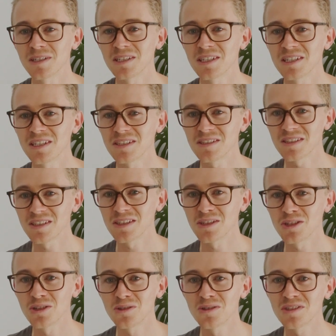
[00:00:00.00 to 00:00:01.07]
does
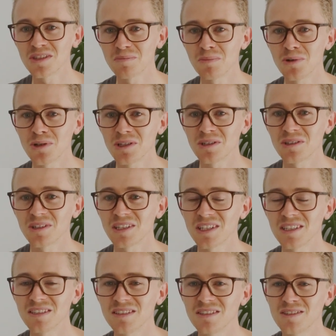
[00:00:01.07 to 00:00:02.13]
is use the point
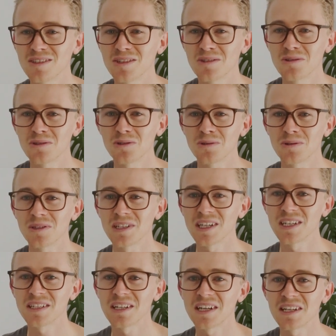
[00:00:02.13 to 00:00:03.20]
cloud to
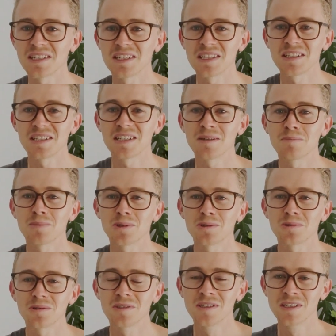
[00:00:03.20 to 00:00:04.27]
create a DTM
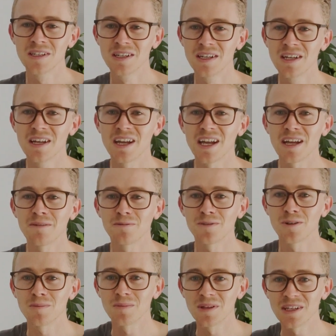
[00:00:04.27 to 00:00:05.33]
model. And
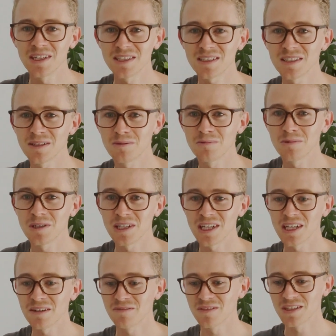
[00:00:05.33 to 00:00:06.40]
from that, we
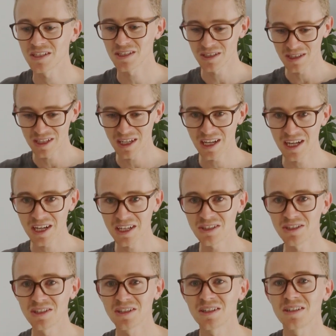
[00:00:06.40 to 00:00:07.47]
have this
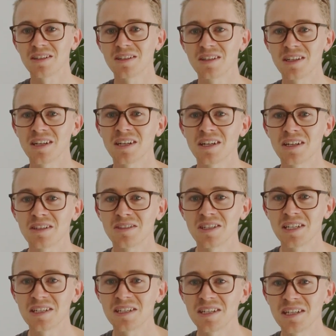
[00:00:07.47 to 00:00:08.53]
large
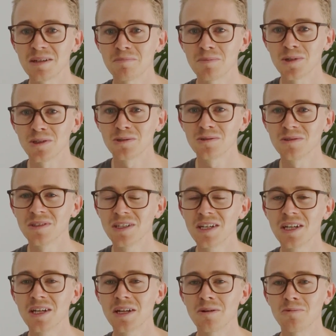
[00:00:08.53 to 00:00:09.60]
DTM model,
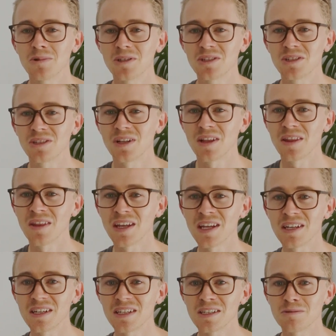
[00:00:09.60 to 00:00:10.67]
which
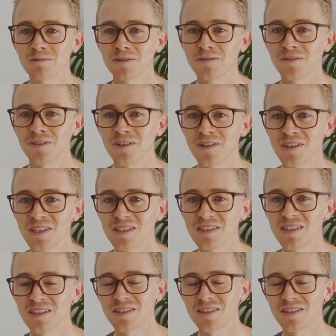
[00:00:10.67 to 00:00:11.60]
then is refined